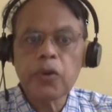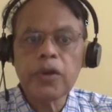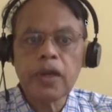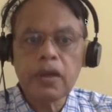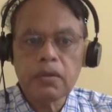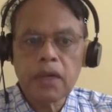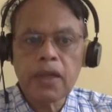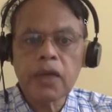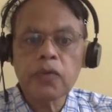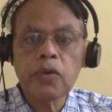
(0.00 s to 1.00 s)
20, at the
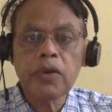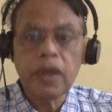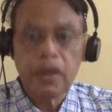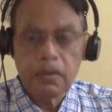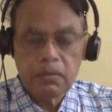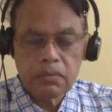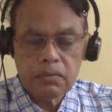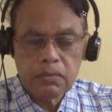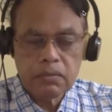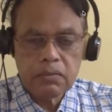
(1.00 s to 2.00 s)
age of 20,
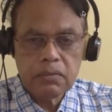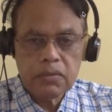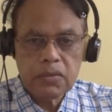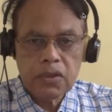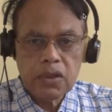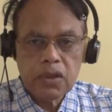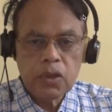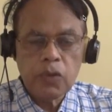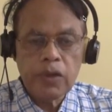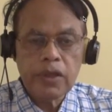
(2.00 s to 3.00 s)

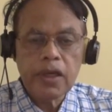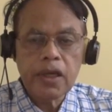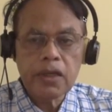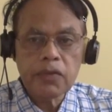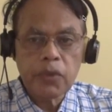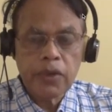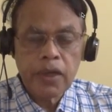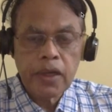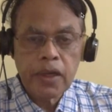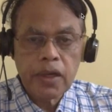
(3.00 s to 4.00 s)
you wait till age of
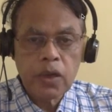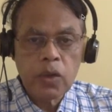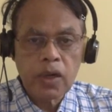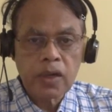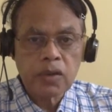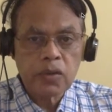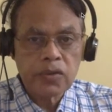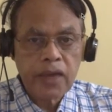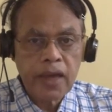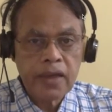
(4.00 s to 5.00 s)
20, do ultrasound
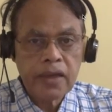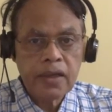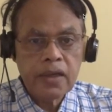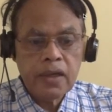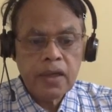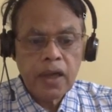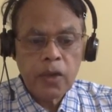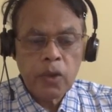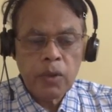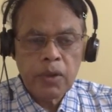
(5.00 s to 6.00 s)
scan,
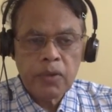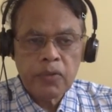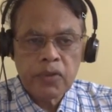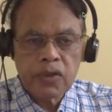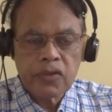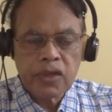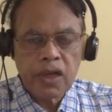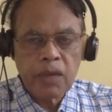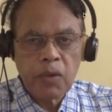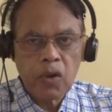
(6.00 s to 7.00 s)
you will be, with a certain
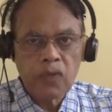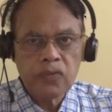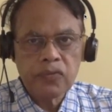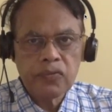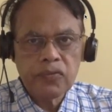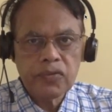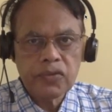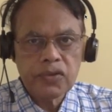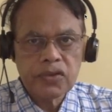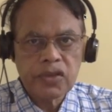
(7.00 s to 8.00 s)
amount of
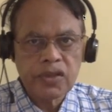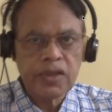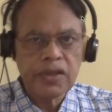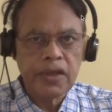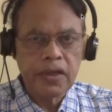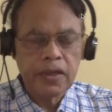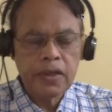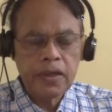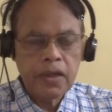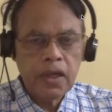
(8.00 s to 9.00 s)
certainty,
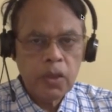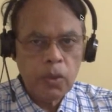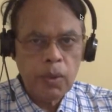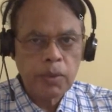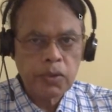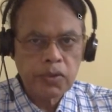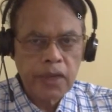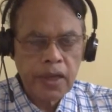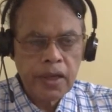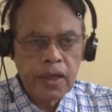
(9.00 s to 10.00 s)
you will be able to
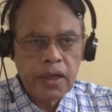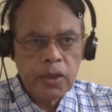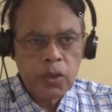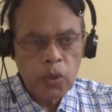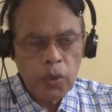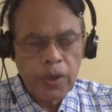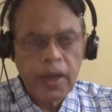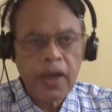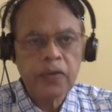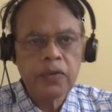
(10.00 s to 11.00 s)
say you don't
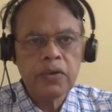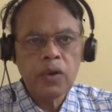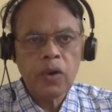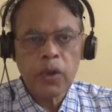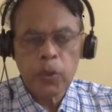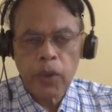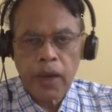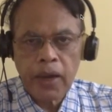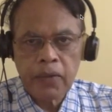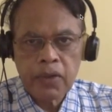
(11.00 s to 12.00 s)
have or you
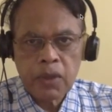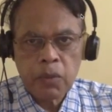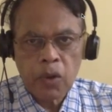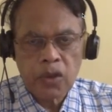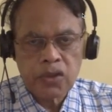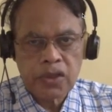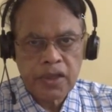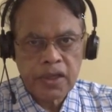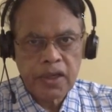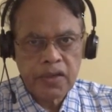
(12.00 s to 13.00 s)
have polycystic
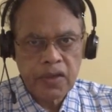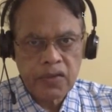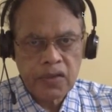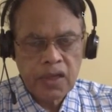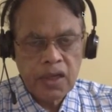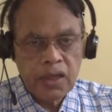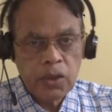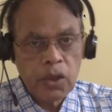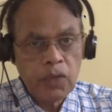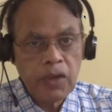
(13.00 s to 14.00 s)
kidney disease. So you
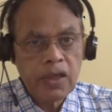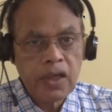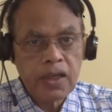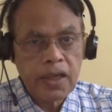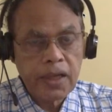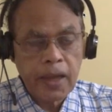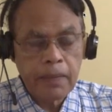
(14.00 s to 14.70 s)
have to wait till that time.